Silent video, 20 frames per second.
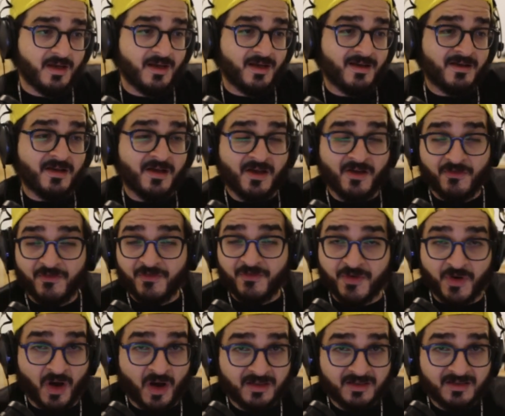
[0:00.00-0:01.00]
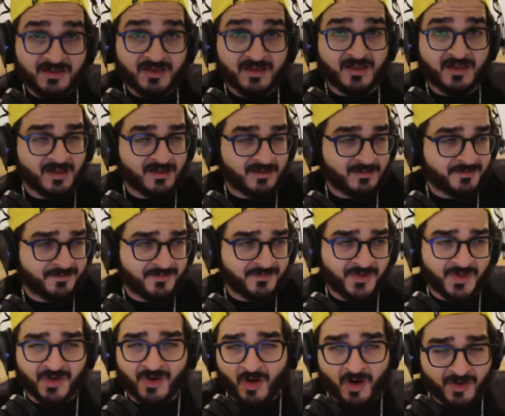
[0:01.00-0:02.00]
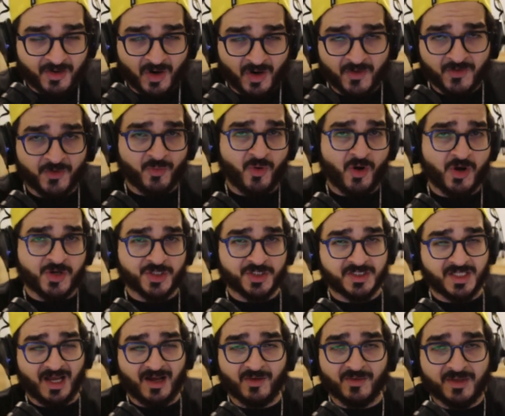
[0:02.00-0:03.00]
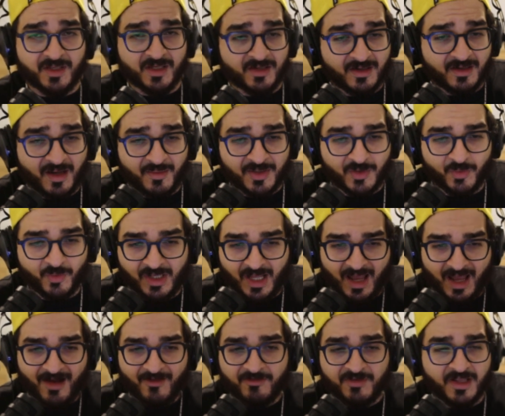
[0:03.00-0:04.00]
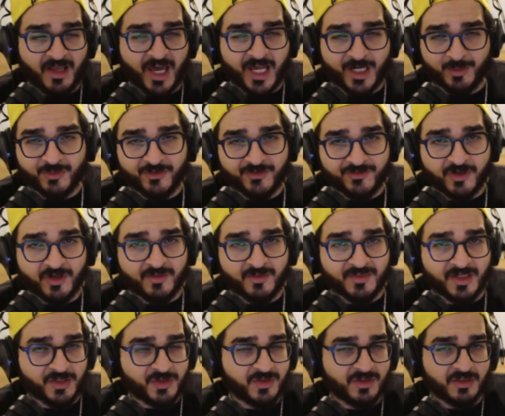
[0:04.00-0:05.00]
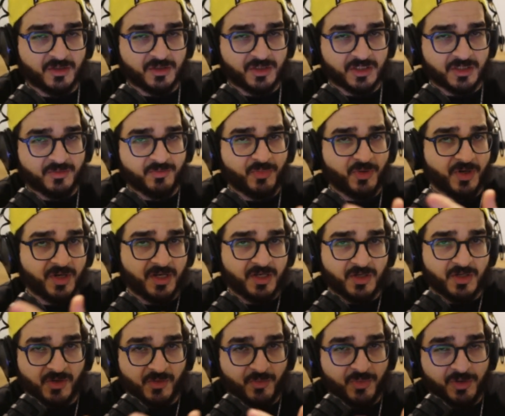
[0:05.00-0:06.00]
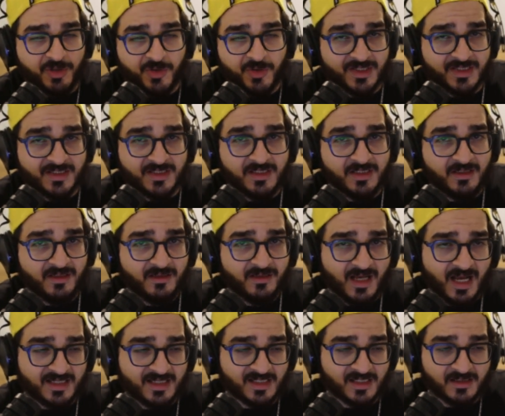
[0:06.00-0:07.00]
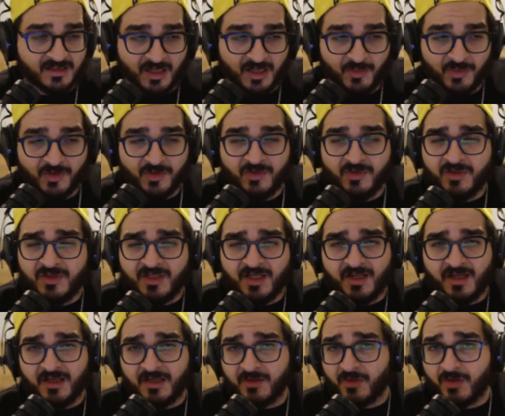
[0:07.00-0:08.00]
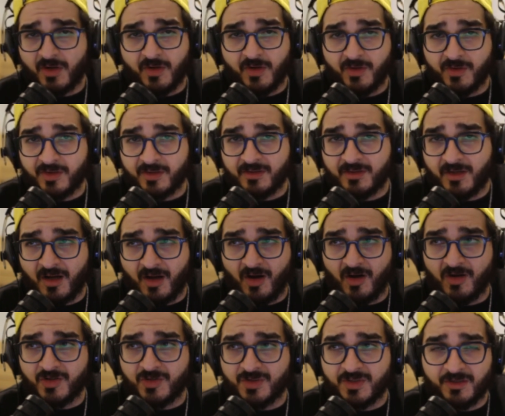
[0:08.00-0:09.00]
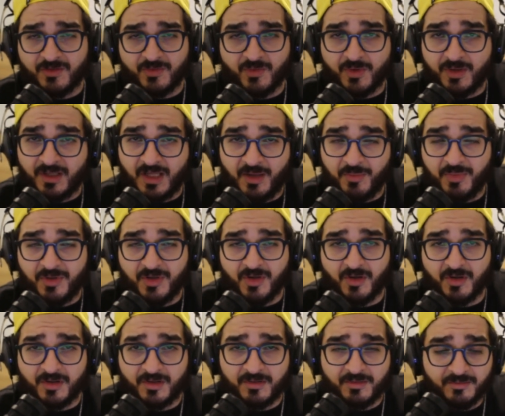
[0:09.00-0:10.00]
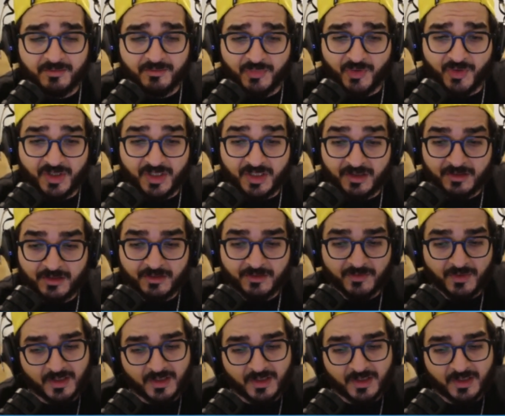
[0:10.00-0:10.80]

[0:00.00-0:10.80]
If not, then there are other projects out there. I mean, we have the Animal Farm that you can just put in your B U S D as a stablecoin and earn one hundred twenty A P R per year, right?